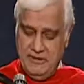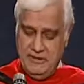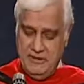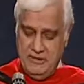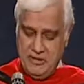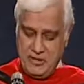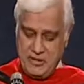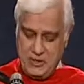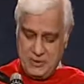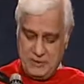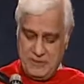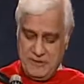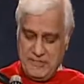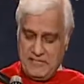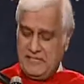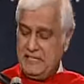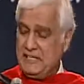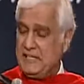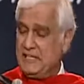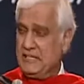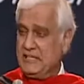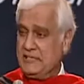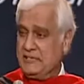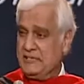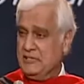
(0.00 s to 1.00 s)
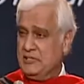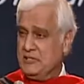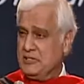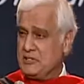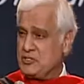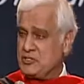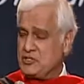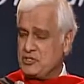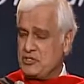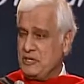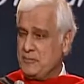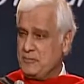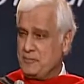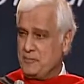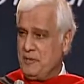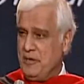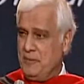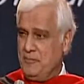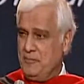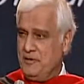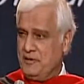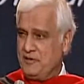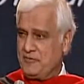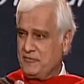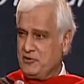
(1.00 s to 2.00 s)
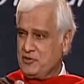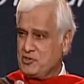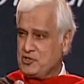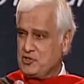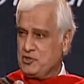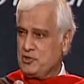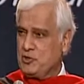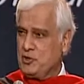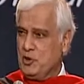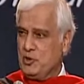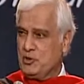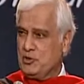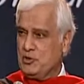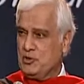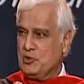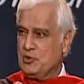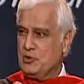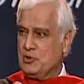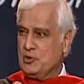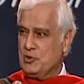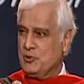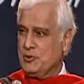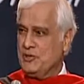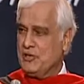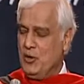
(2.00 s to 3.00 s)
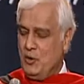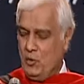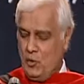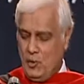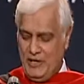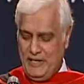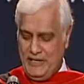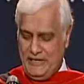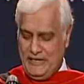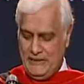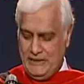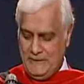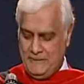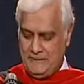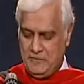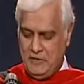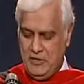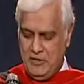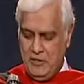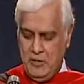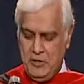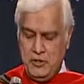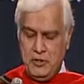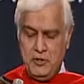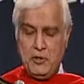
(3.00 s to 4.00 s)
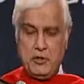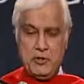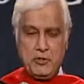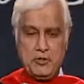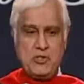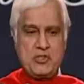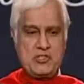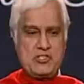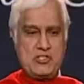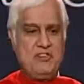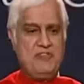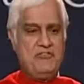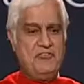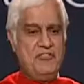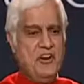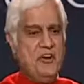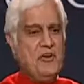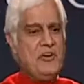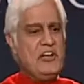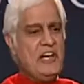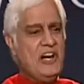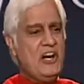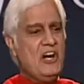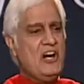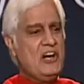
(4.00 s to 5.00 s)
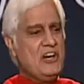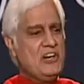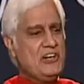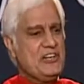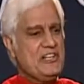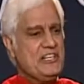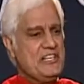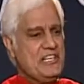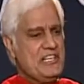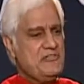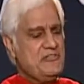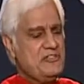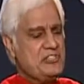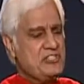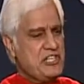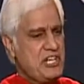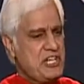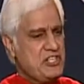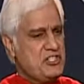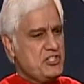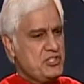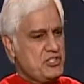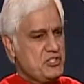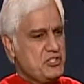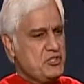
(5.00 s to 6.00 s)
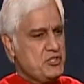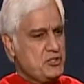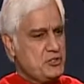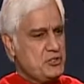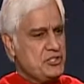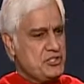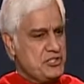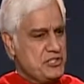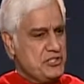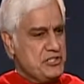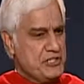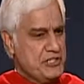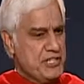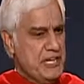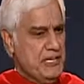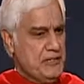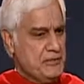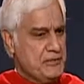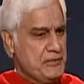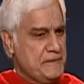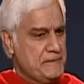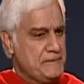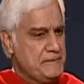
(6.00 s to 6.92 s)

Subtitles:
speaking at the State Prayer Breakfast in Honolulu in Hawaii. You know, those are very hard invitations to turn down.